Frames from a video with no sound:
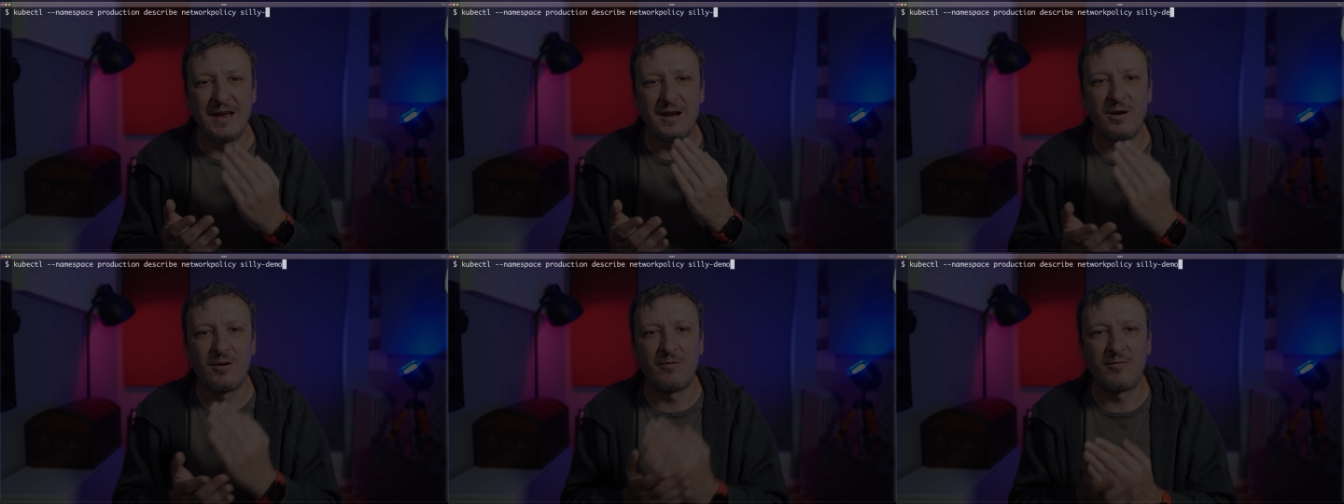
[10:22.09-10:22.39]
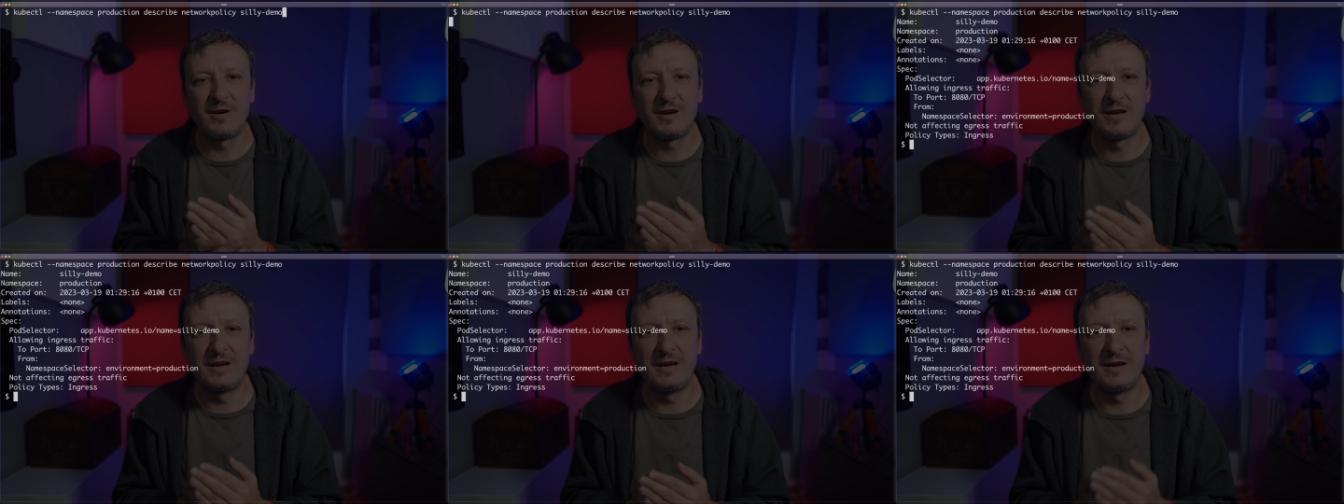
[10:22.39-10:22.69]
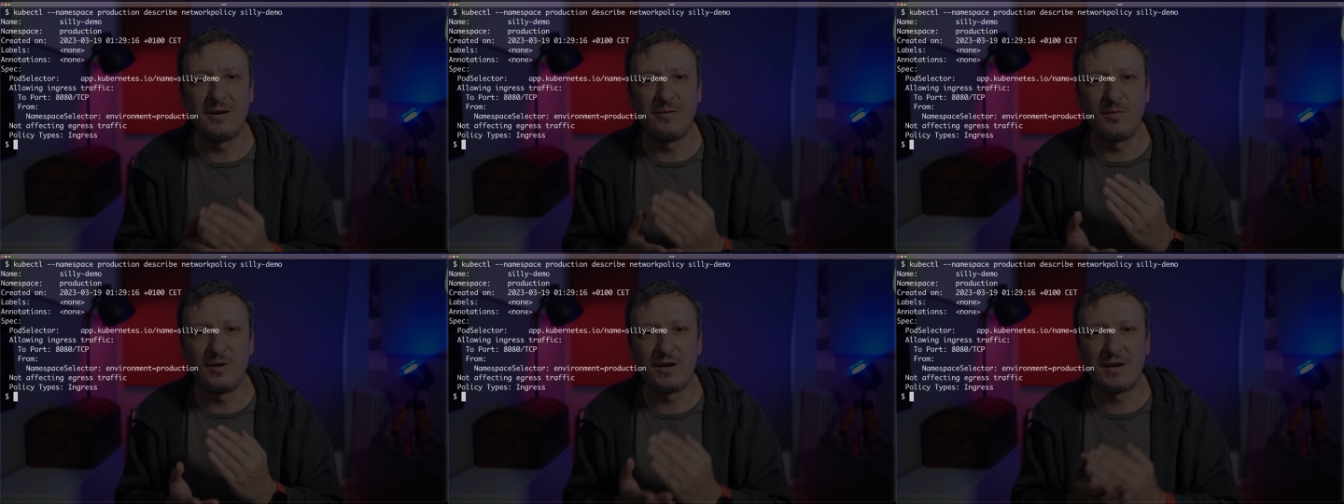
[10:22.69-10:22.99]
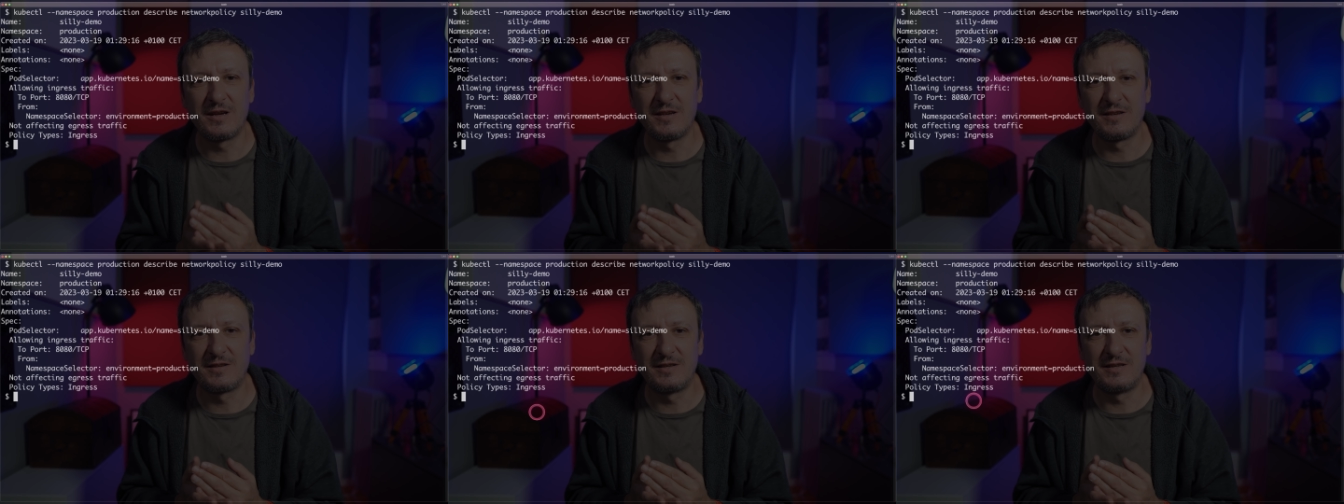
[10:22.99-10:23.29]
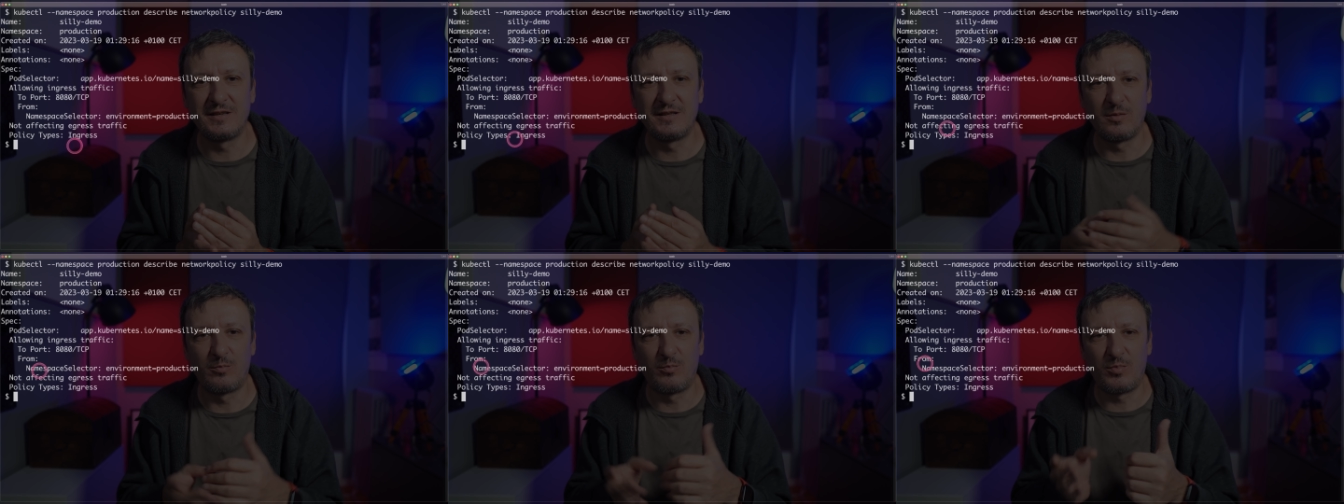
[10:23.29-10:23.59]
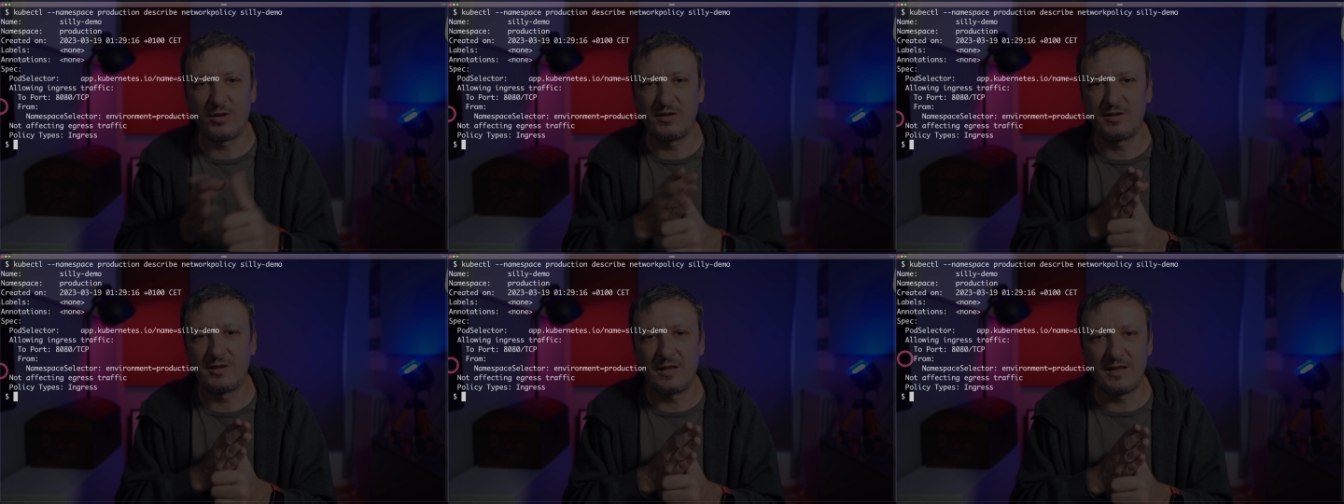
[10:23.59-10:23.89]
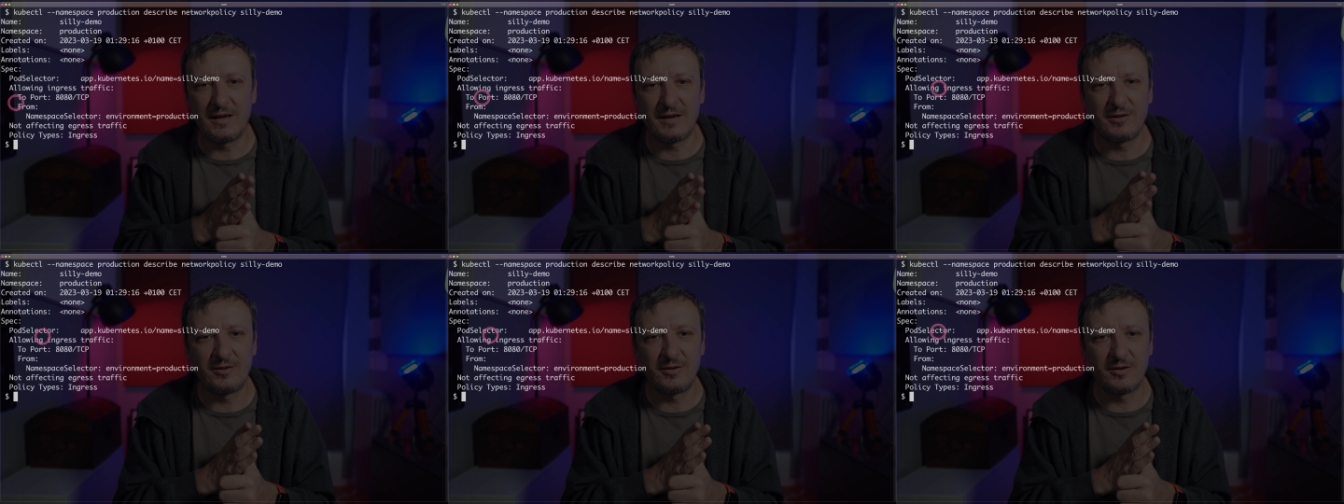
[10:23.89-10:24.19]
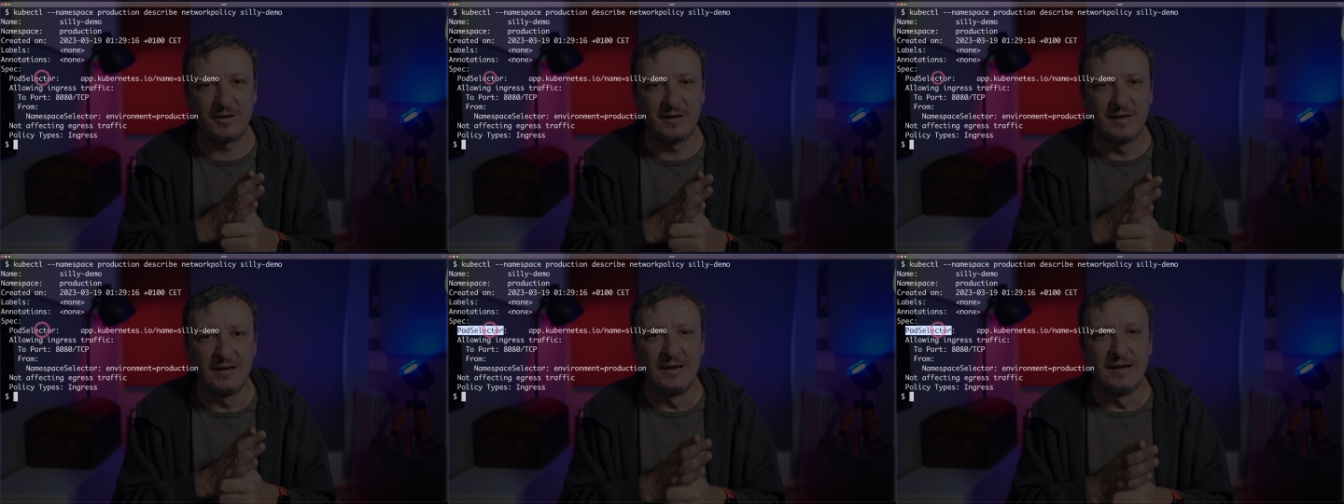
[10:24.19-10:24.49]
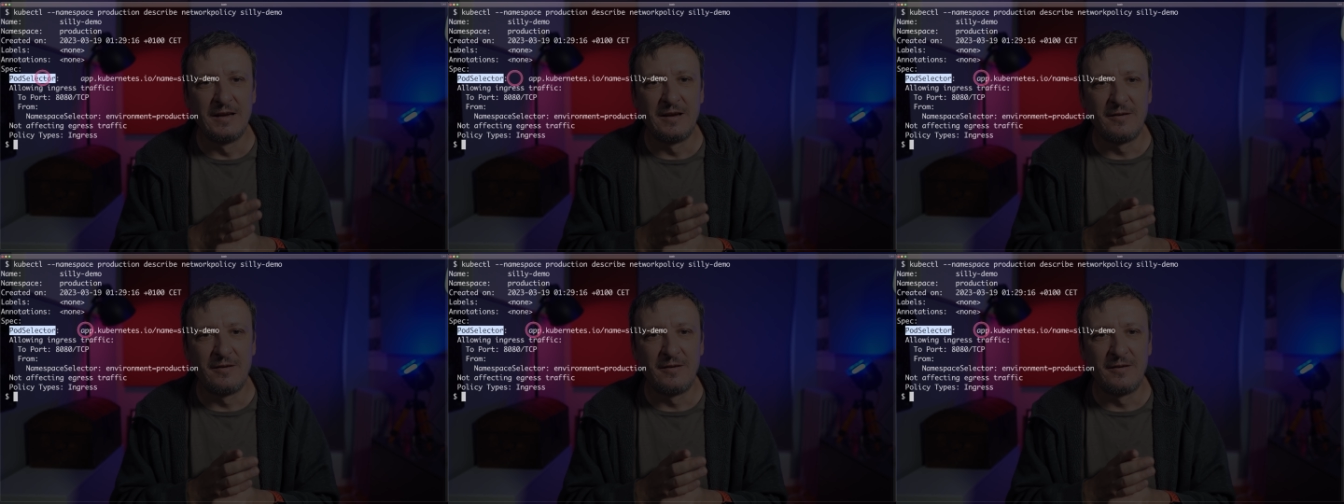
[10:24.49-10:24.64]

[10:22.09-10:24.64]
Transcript: And over here, we can see the pod selector.